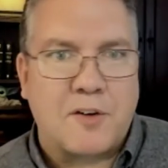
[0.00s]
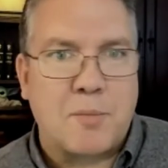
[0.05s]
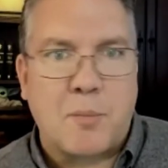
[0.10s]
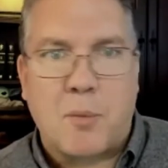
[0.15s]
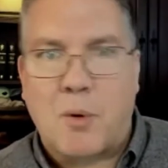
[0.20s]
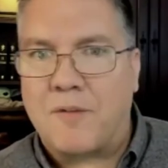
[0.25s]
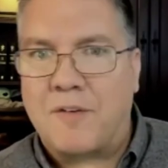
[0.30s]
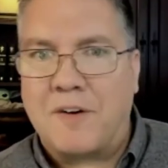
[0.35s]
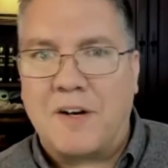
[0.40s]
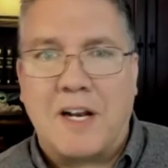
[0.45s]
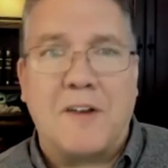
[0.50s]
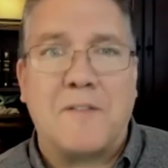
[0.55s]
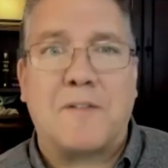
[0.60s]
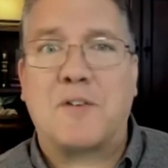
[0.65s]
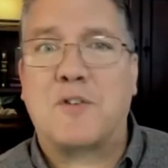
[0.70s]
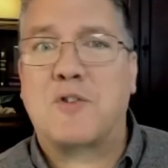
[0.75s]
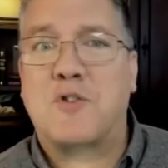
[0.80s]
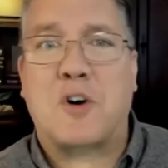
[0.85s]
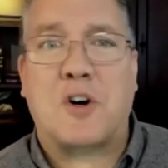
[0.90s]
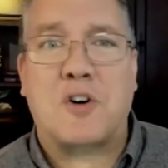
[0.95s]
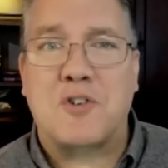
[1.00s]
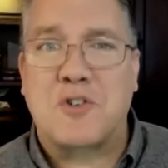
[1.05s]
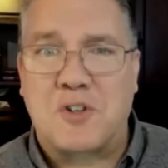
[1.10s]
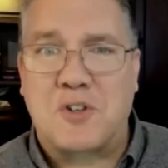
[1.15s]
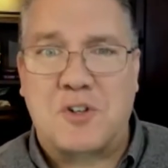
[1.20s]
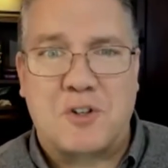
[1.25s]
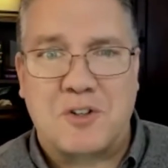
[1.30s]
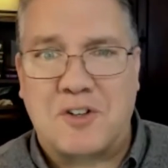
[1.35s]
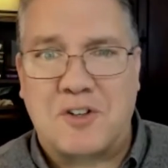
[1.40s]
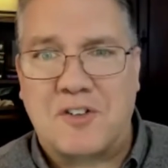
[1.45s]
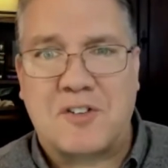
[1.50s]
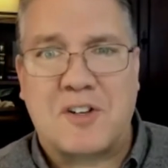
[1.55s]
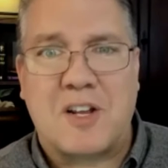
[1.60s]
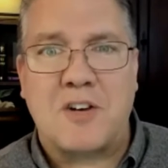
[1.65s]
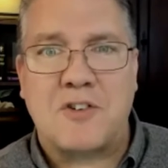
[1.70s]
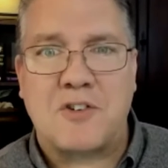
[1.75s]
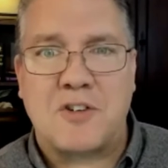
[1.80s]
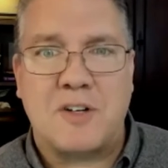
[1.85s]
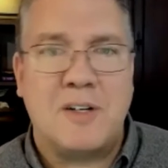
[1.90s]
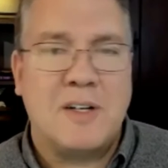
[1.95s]
it's more of an infrastructural
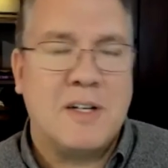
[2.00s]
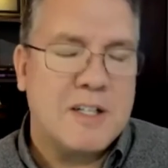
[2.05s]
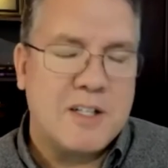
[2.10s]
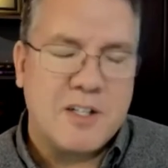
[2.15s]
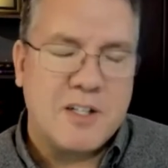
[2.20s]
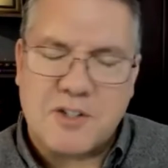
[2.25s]
discussion.